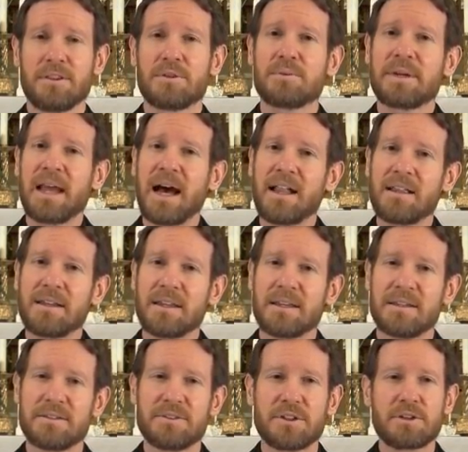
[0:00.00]
The reality
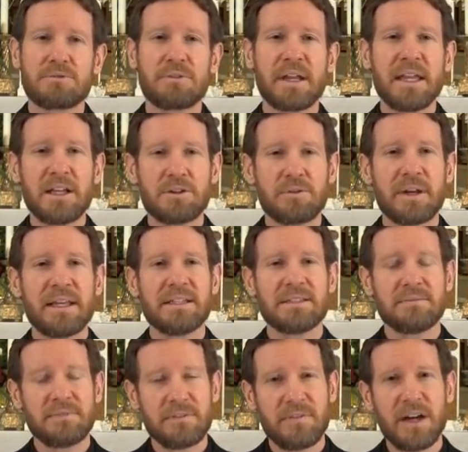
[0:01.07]
is, the great grace
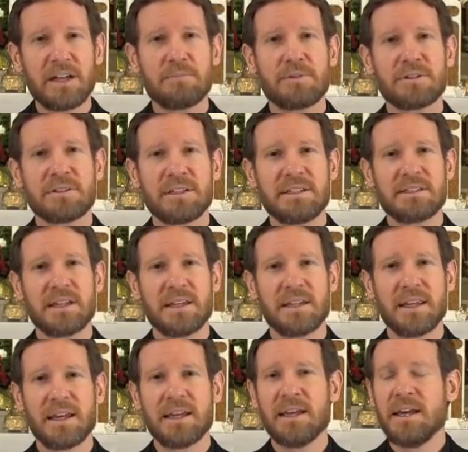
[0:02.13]
of Divine Mercy
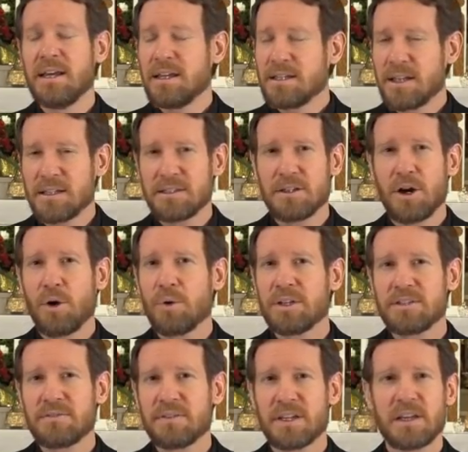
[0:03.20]
Sunday doesn't
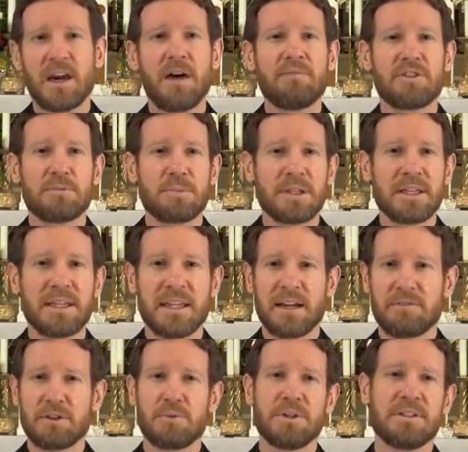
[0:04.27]
always fit comfortably in
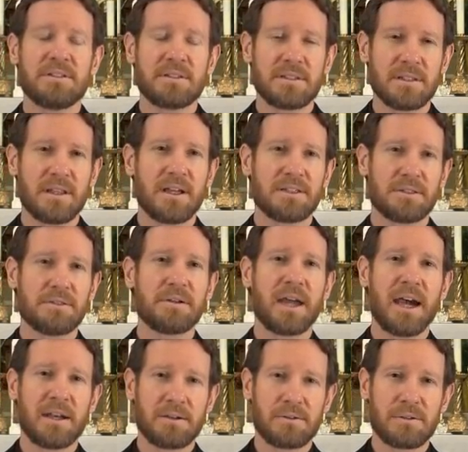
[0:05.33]
everyone's theological
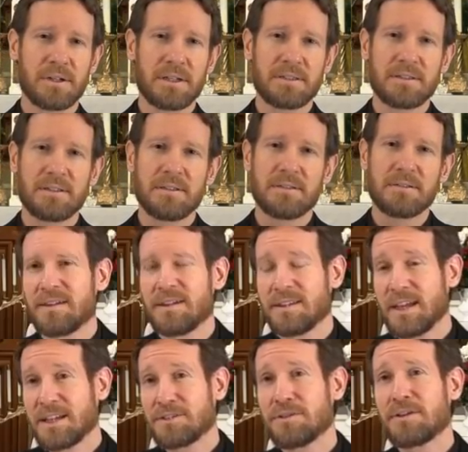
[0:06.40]
categories. And
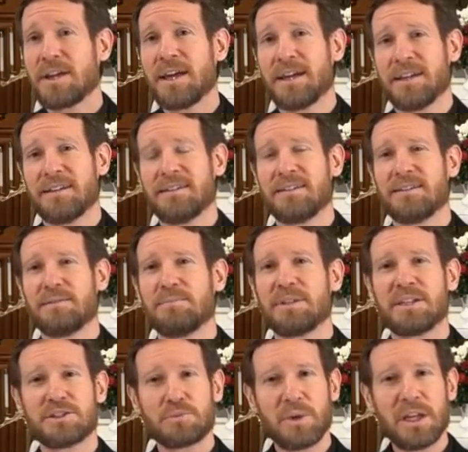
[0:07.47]
that's okay,
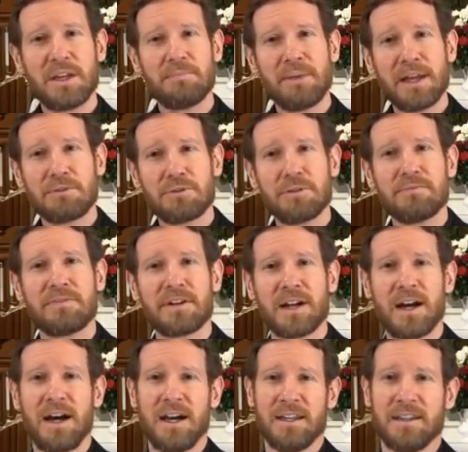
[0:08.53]
because we can make room for
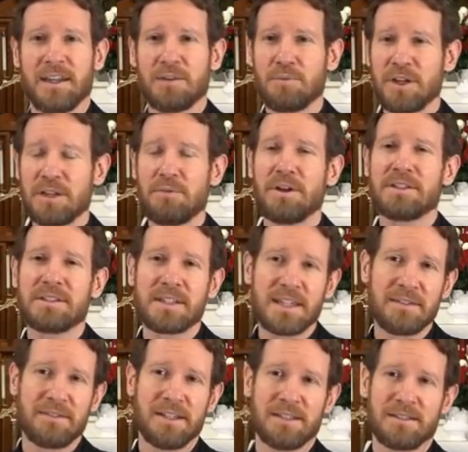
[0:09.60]
God and what He wants to
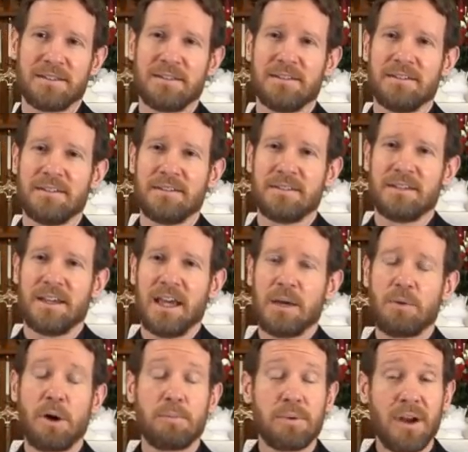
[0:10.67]
give us.
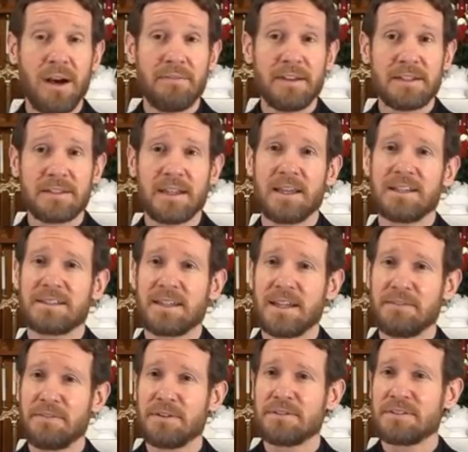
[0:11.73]
And while prophets like
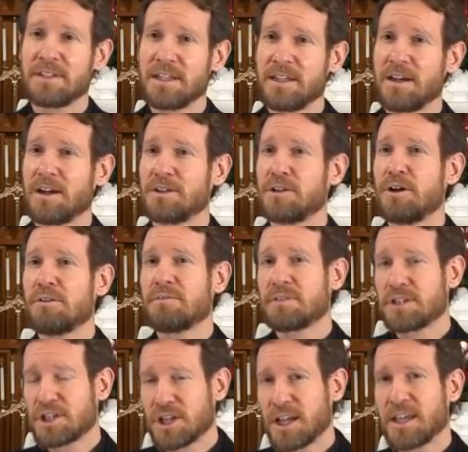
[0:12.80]
St. Faustina are known
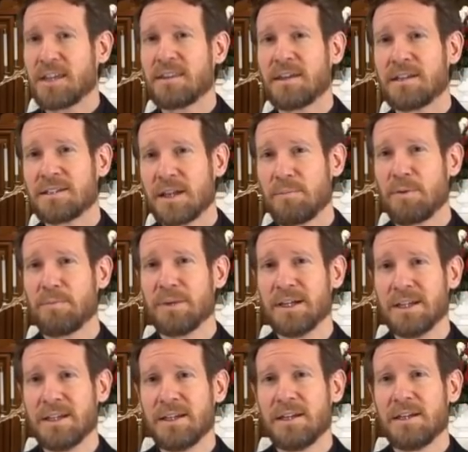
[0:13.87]
for shaking things up a
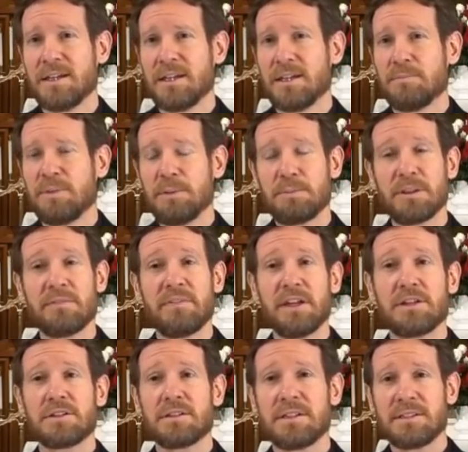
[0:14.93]
bit, people
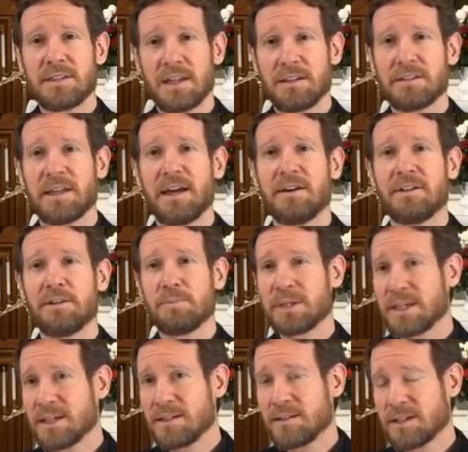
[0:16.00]
eventually settle down and
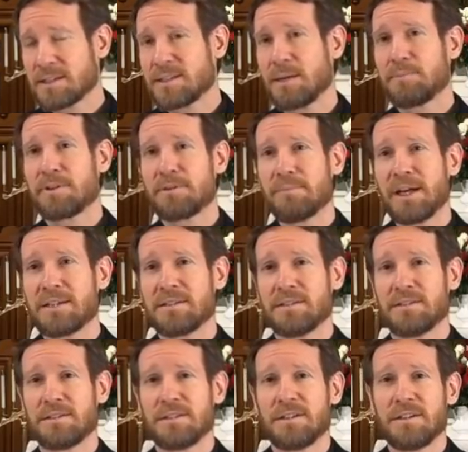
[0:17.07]
begin to accept their
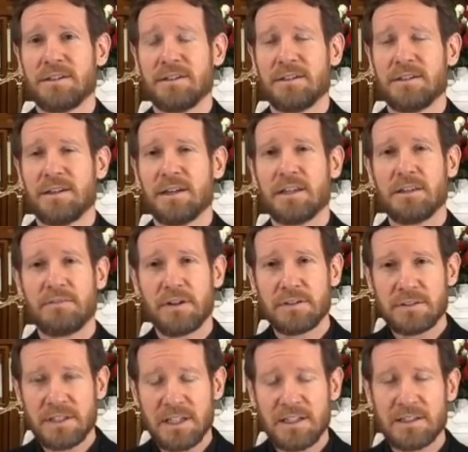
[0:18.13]
message. And in
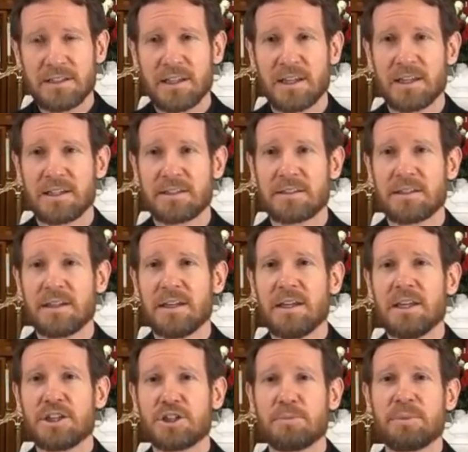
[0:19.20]
Faustina's case,
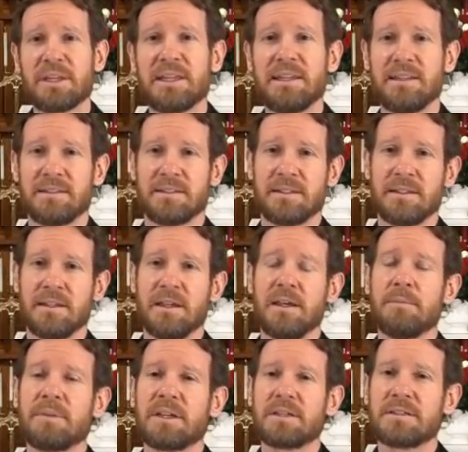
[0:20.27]
it should be easy
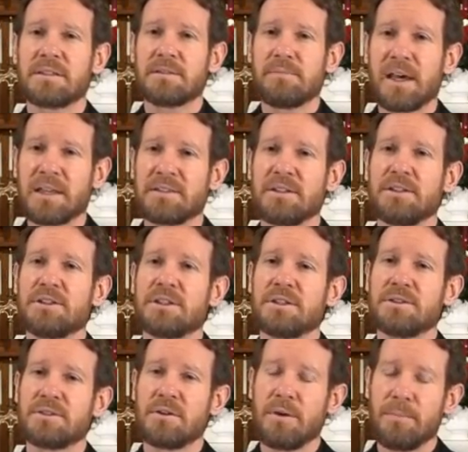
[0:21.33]
because the message
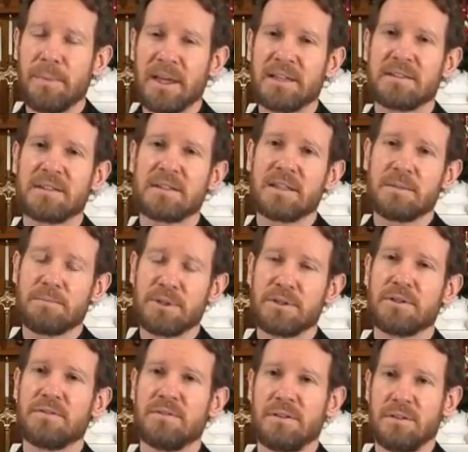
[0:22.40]
is so amazingly
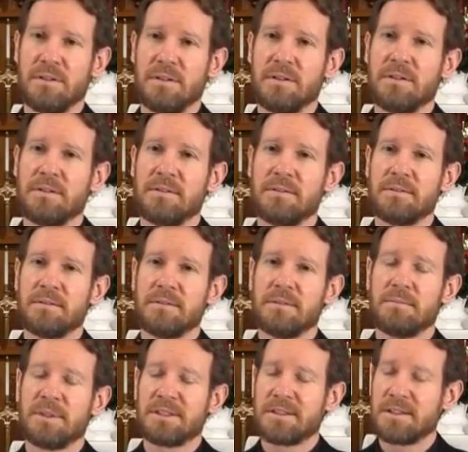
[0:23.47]
beautiful.
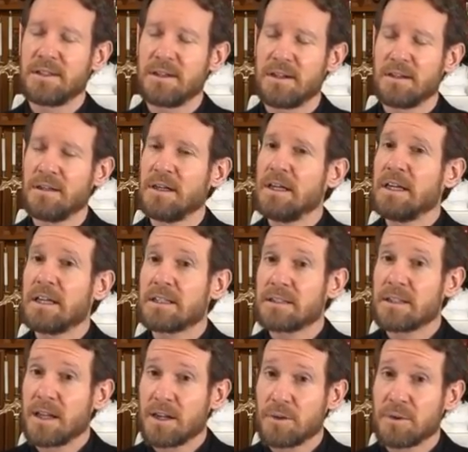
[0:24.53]
But still, it's
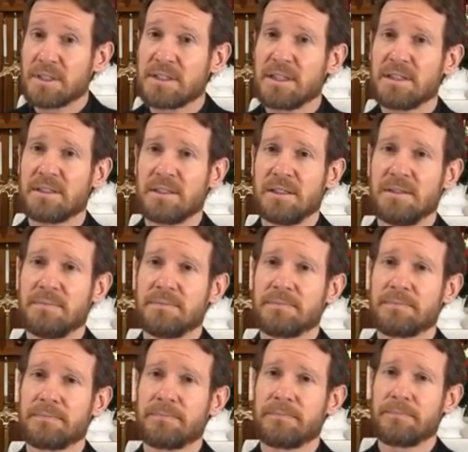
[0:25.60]
not always easy.
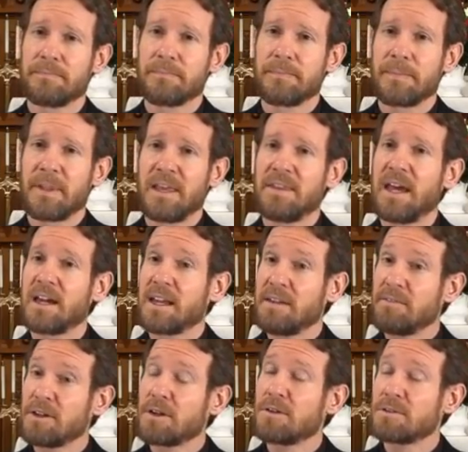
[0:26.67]
And that
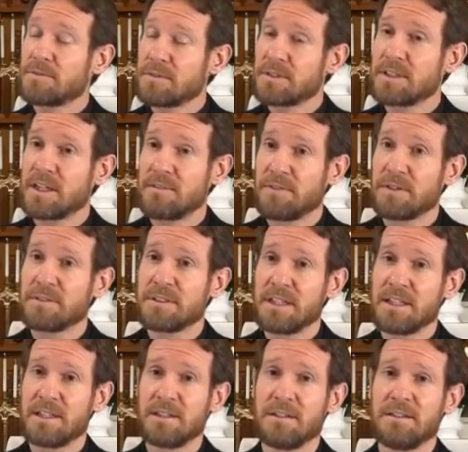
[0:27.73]
even goes for St.
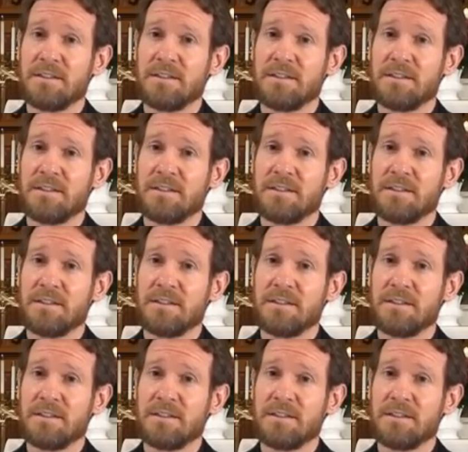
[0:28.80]
Faustina.